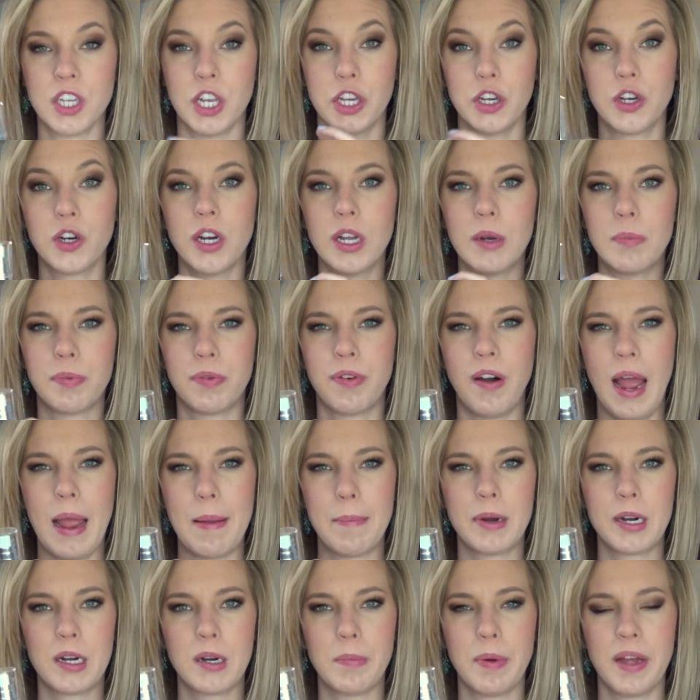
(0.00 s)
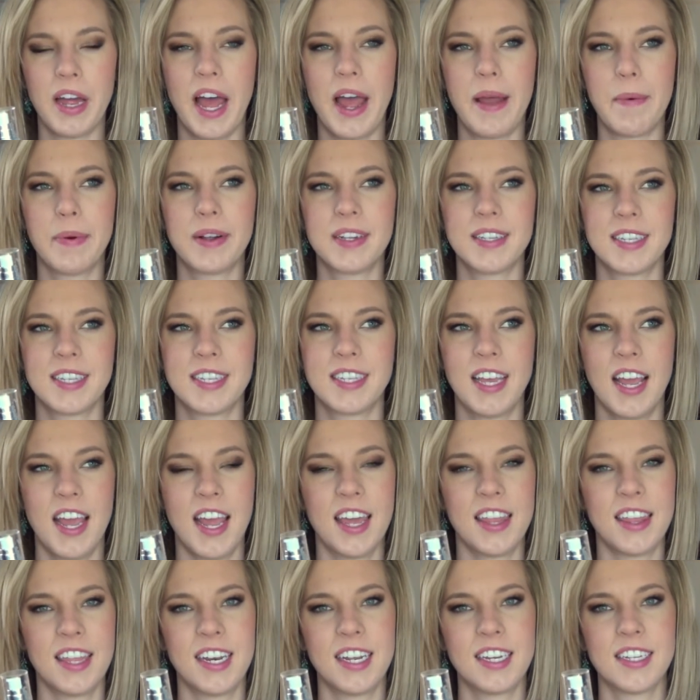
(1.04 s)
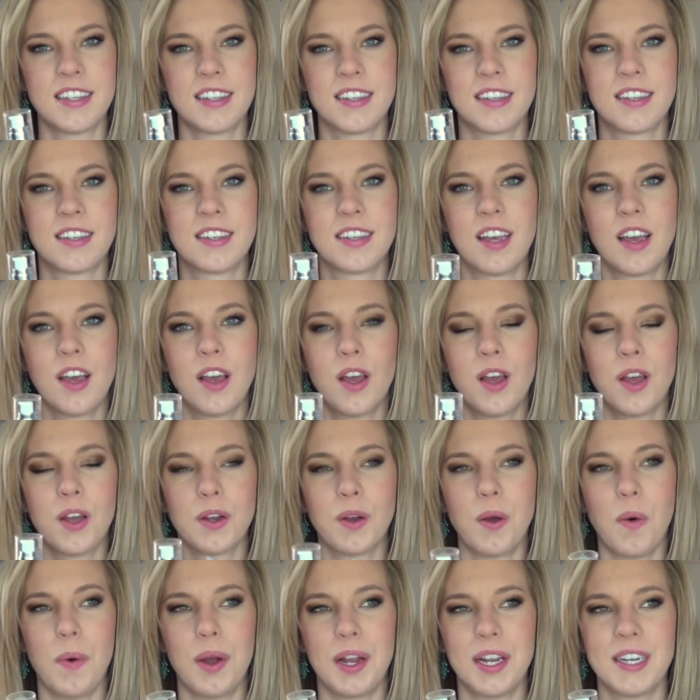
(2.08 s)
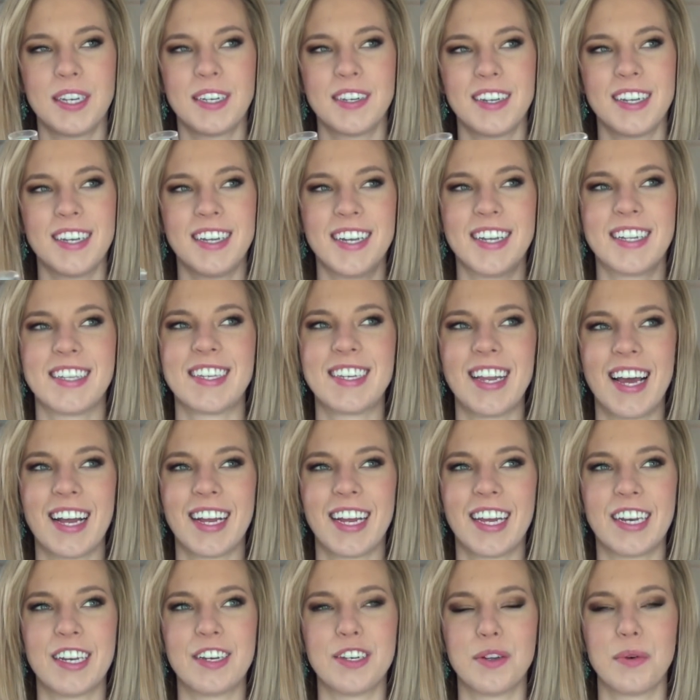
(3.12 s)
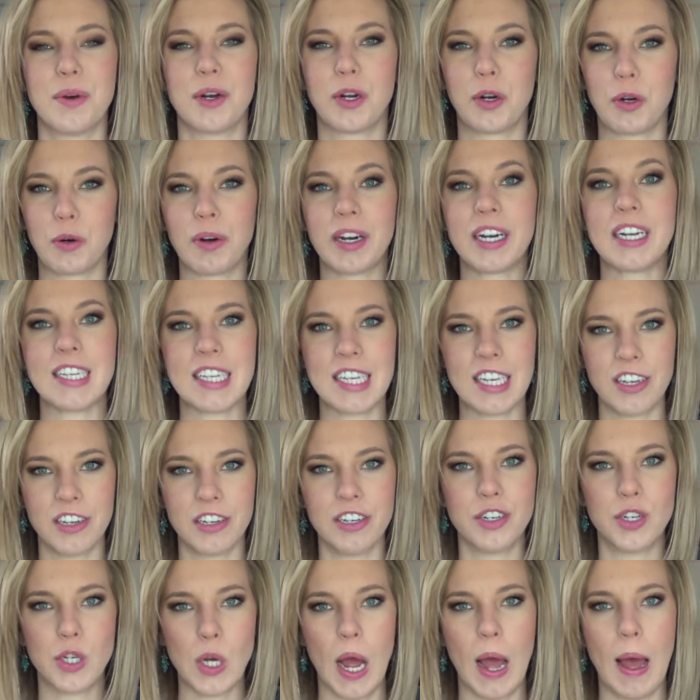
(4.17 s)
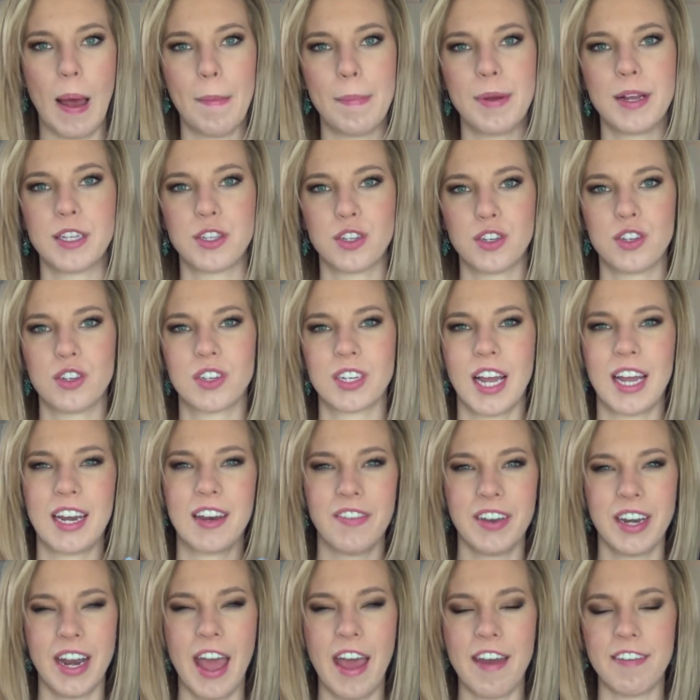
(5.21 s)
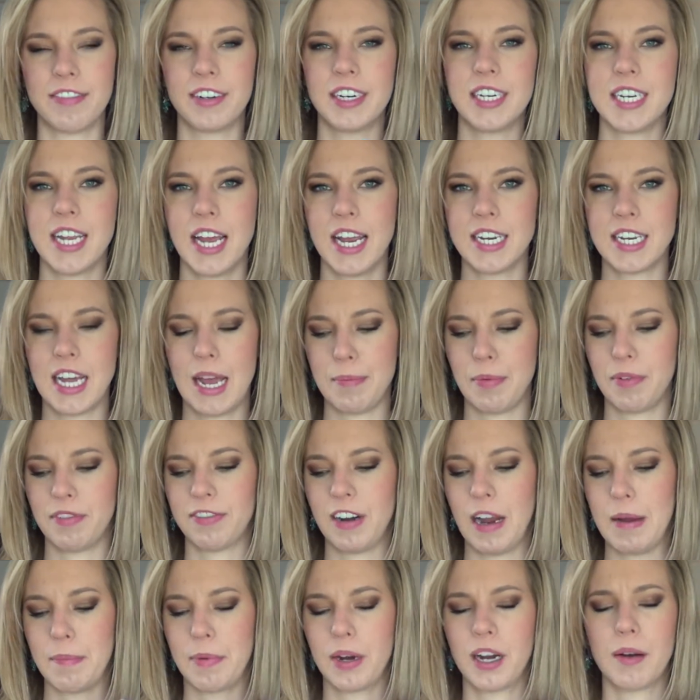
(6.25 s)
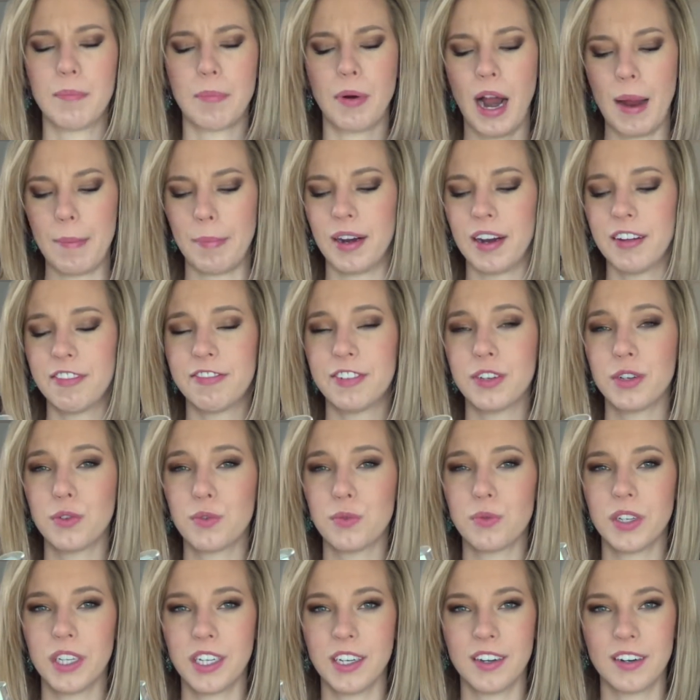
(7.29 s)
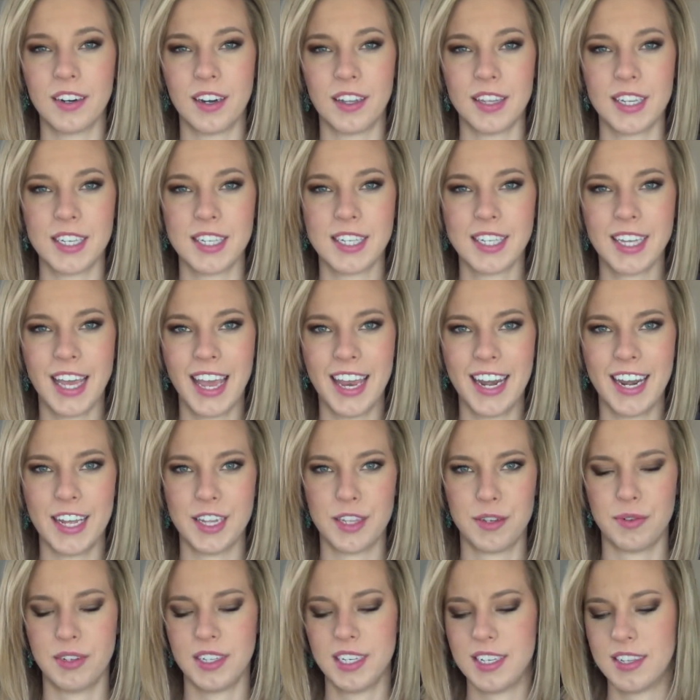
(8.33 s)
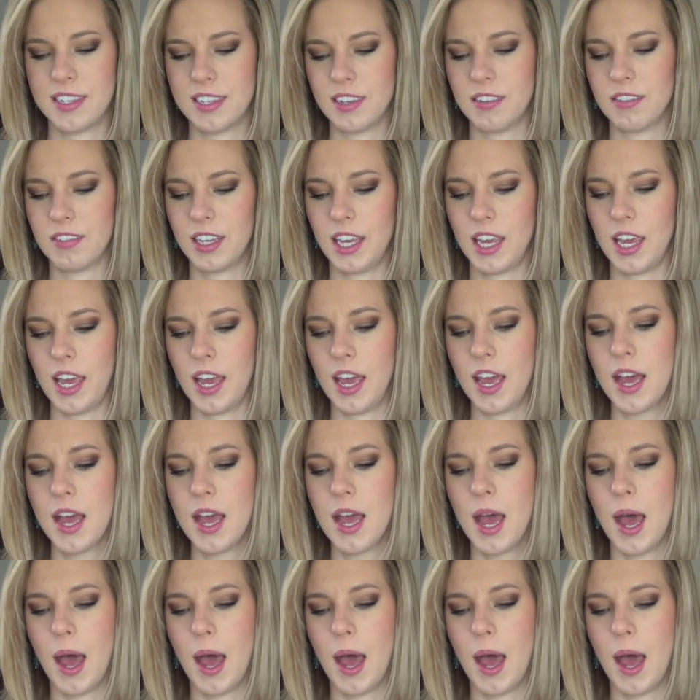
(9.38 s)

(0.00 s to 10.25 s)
a good primer, but I wouldn't say that it's not gonna do a crazy good job. It's just kind of an everyday type of primer. It feels really good on the skin. It's really silky.